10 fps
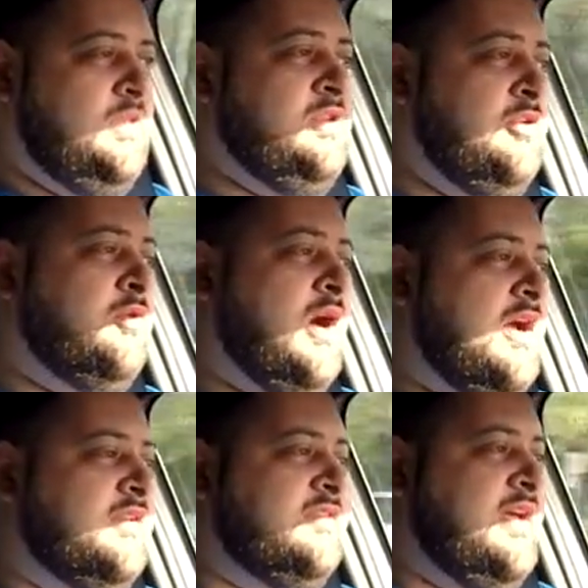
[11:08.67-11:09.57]
new
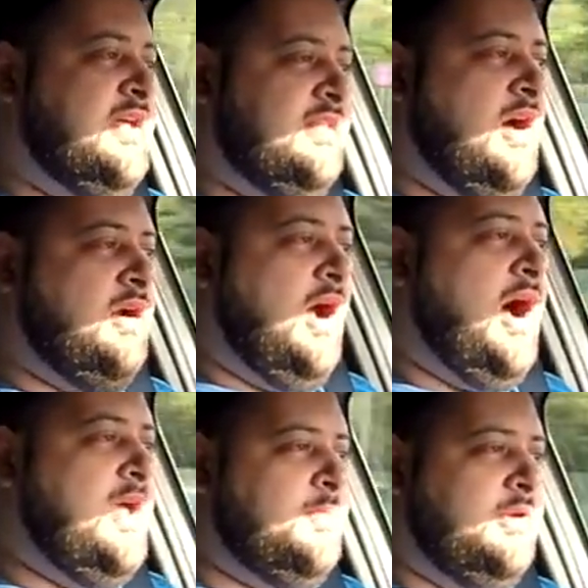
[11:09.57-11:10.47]
cars that are
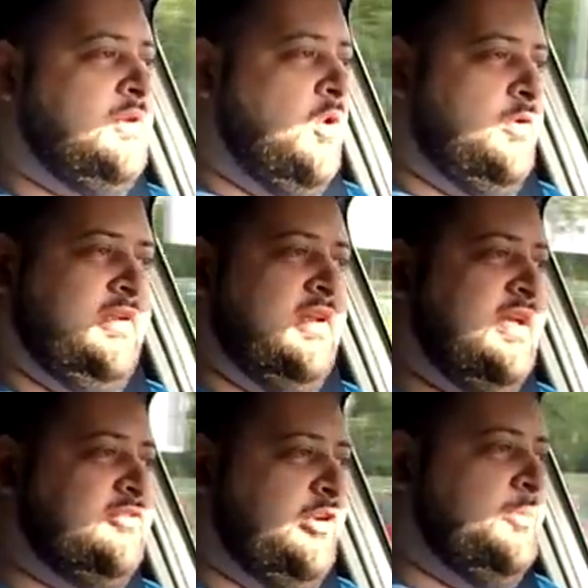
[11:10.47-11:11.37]
hybrid or
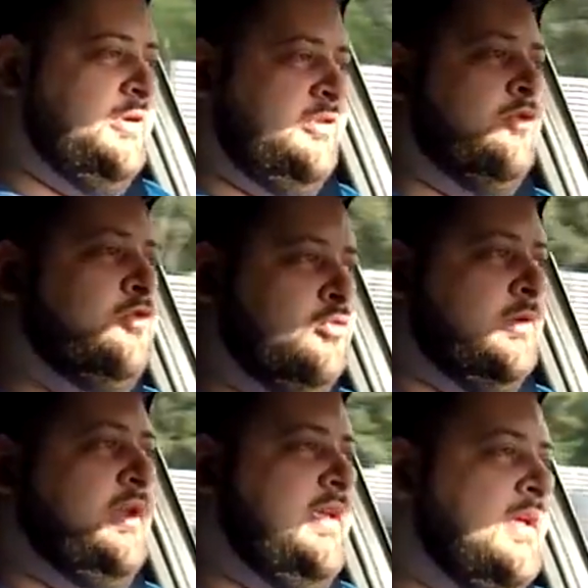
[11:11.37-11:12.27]
electric, but
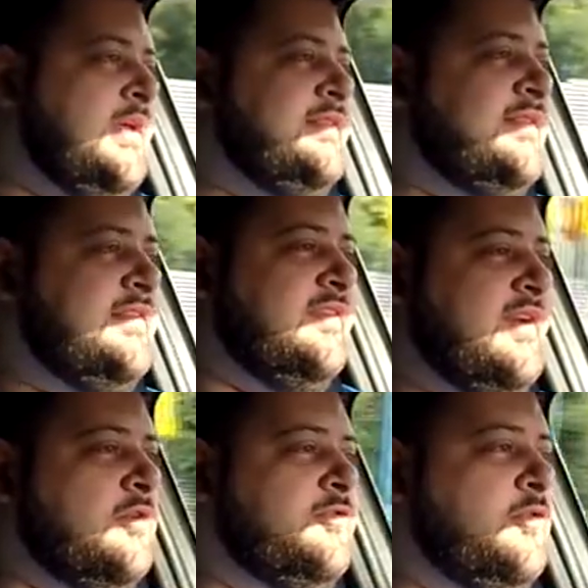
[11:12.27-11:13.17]
usually the
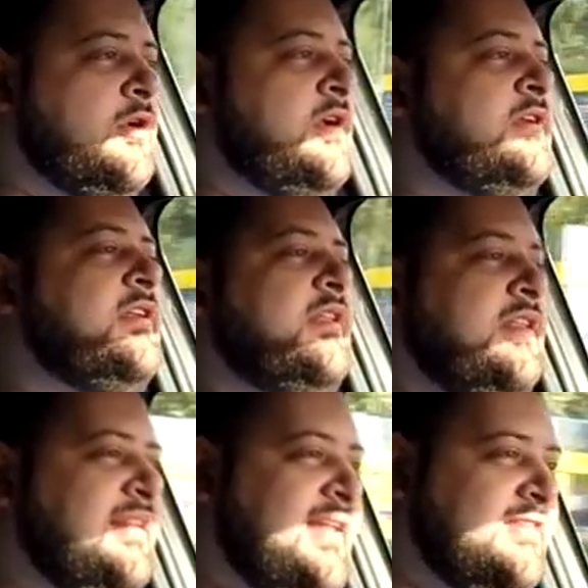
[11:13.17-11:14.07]
discount for an
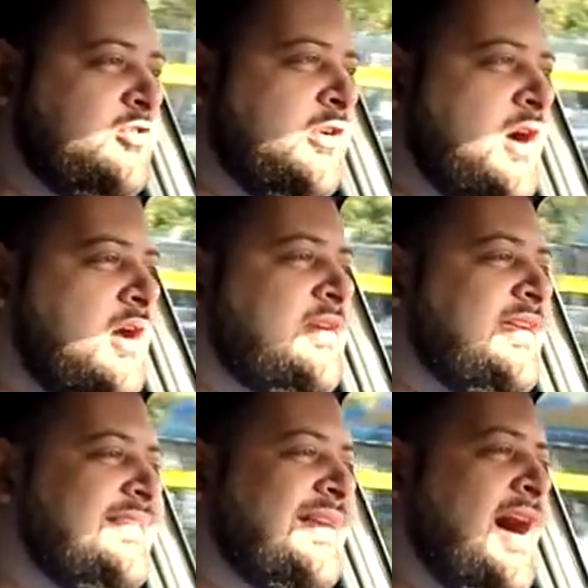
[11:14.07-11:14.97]
electric car
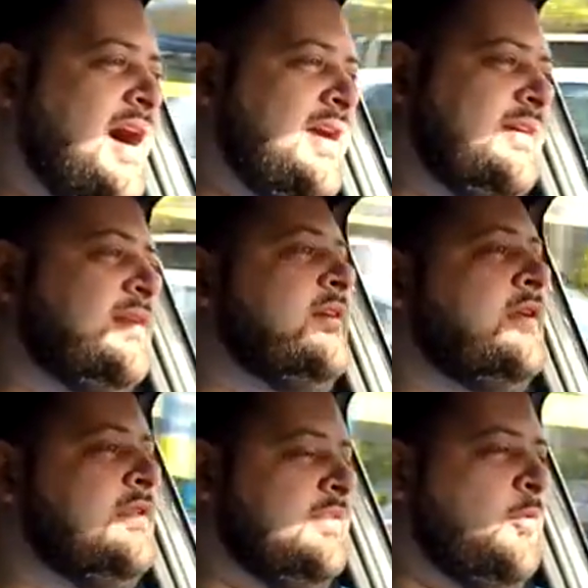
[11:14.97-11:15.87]
is higher
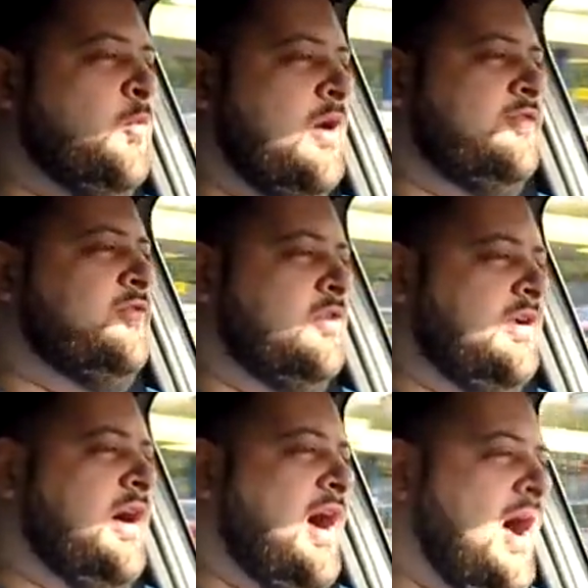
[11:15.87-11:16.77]
than one for
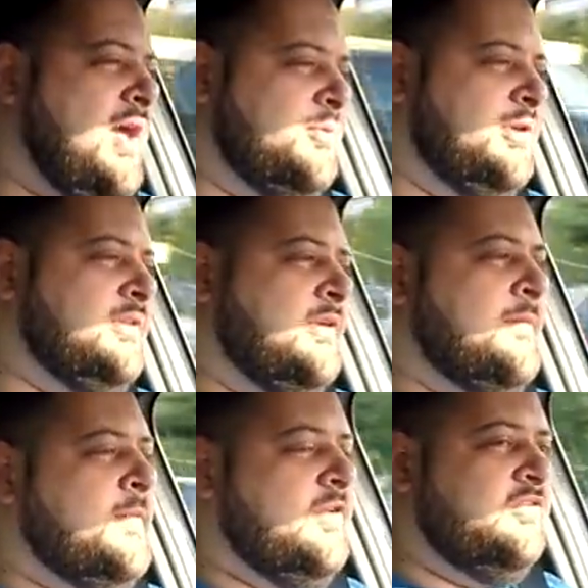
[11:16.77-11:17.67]
a hybrid.
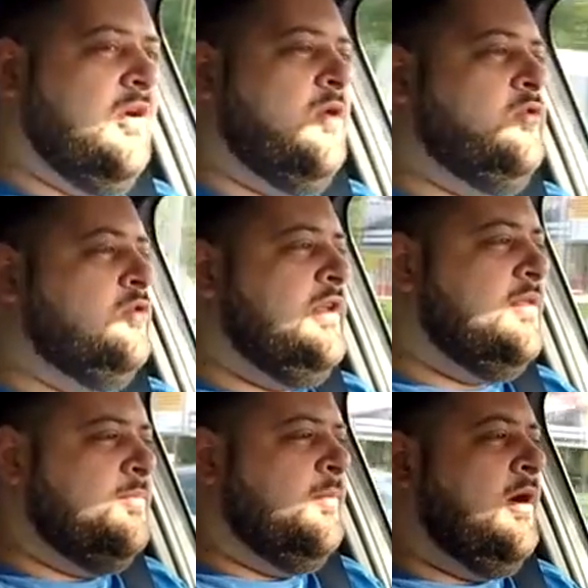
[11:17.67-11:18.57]
So you'd
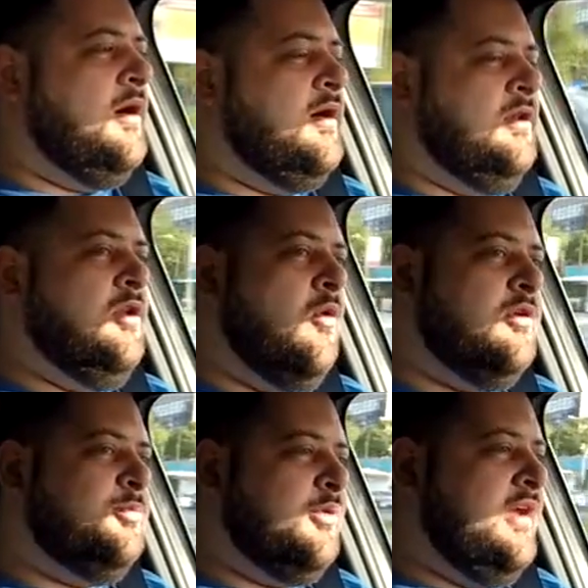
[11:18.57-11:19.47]
get a
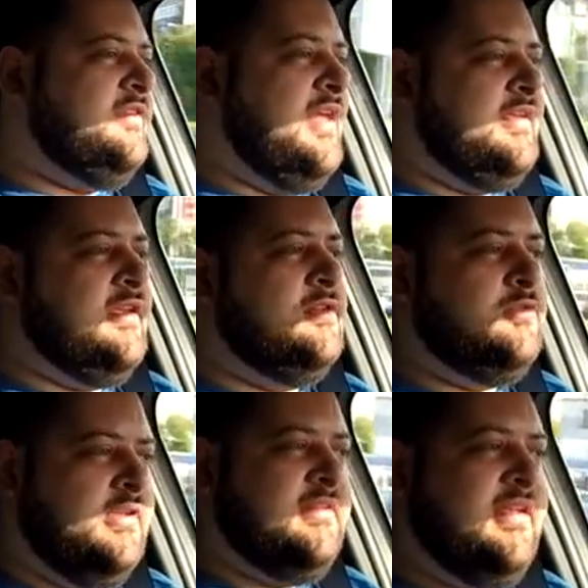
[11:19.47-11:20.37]
lower price tag,
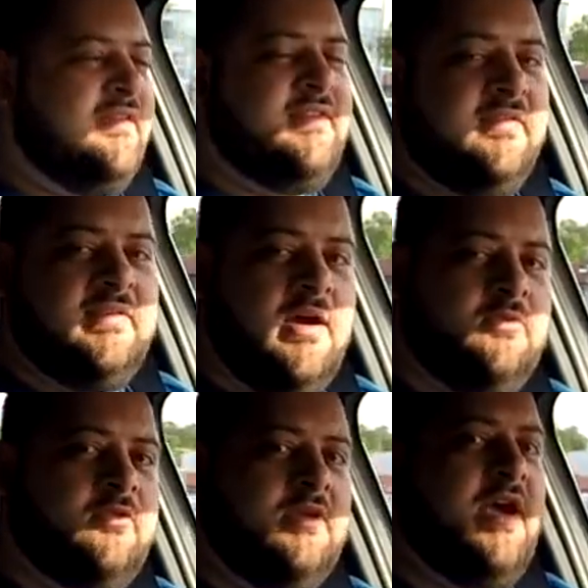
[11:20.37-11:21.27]
including these
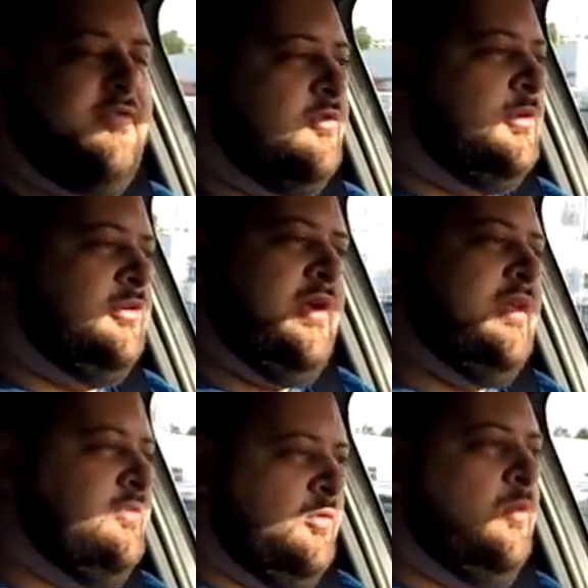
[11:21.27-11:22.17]
discounts, government
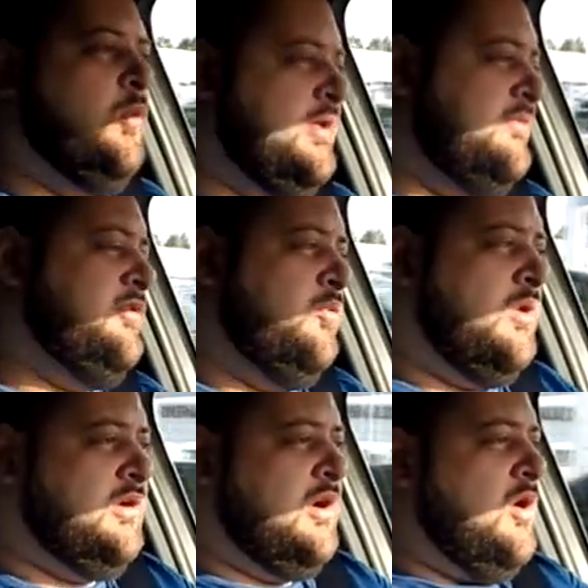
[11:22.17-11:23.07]
grants, or whatever you
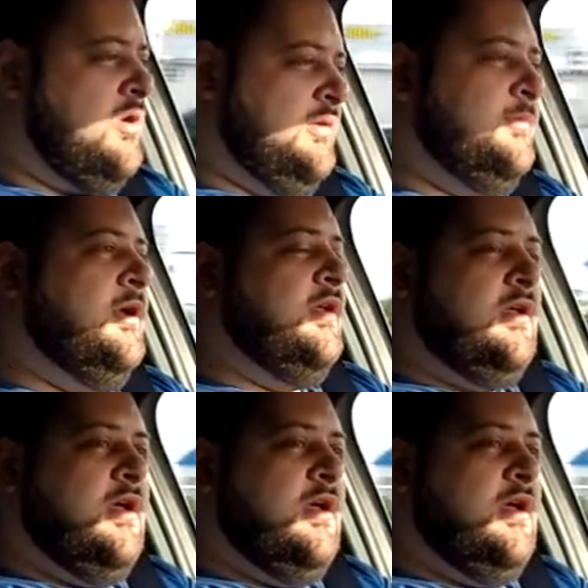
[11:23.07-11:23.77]
want to call them,